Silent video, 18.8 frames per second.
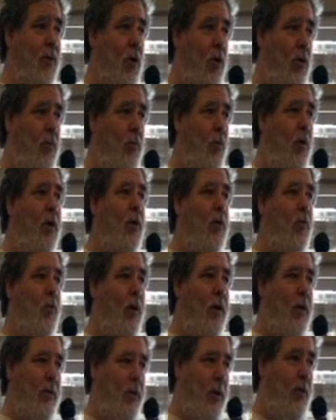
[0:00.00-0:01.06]
or one
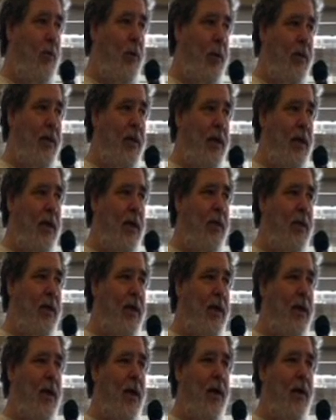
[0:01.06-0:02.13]
in
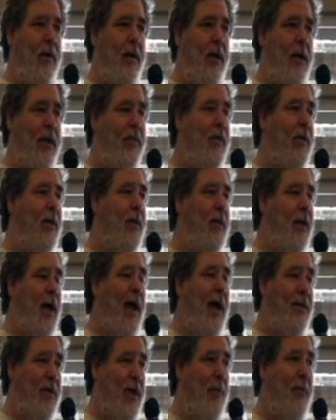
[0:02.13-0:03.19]
the
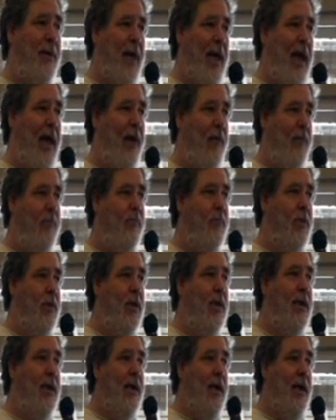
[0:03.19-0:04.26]
diatomic atom
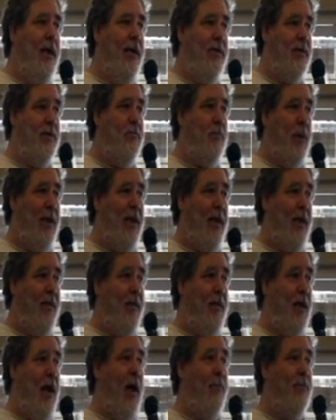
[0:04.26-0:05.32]
is spinning in
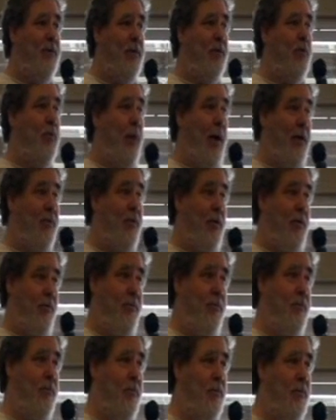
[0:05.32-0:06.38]
the opposite direction,
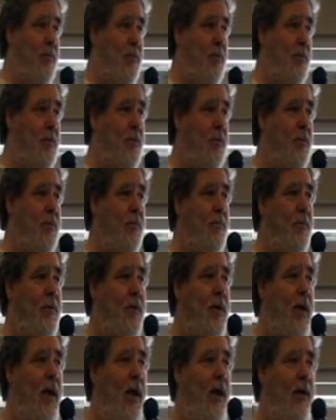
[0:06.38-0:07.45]

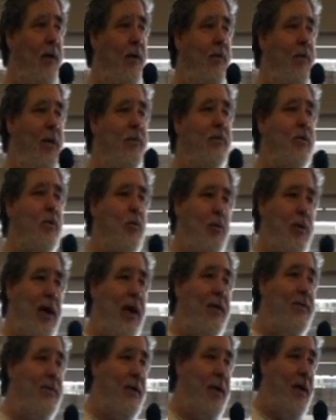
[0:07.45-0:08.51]
and this
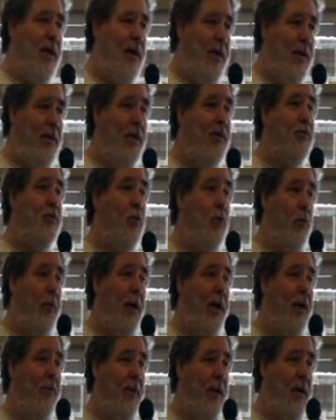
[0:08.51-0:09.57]
creates an additional
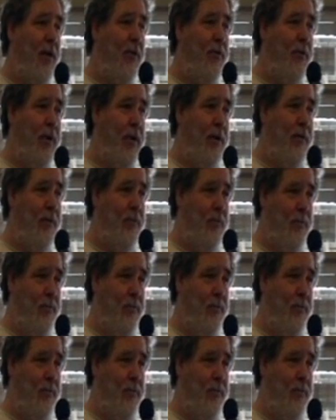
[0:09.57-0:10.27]
amount of energy.